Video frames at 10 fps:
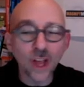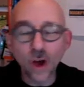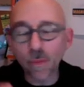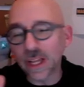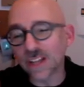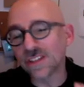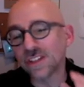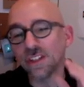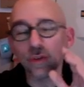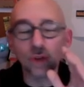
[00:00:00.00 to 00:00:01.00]
No,
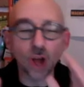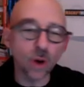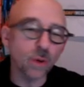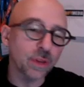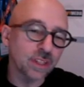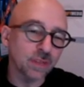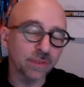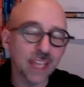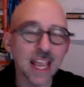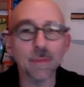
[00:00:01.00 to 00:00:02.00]
because there's a
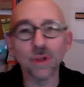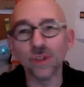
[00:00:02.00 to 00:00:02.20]
table,